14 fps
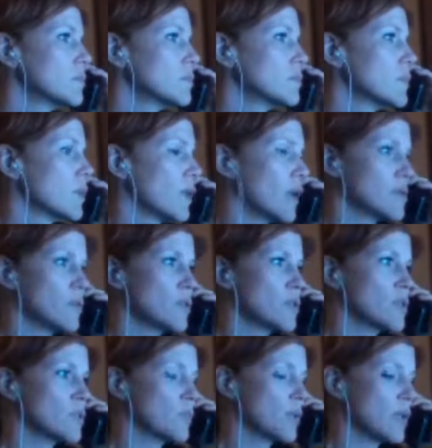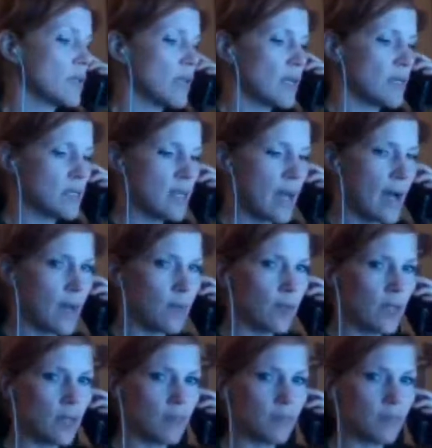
Okay, so we just plug that into the applet.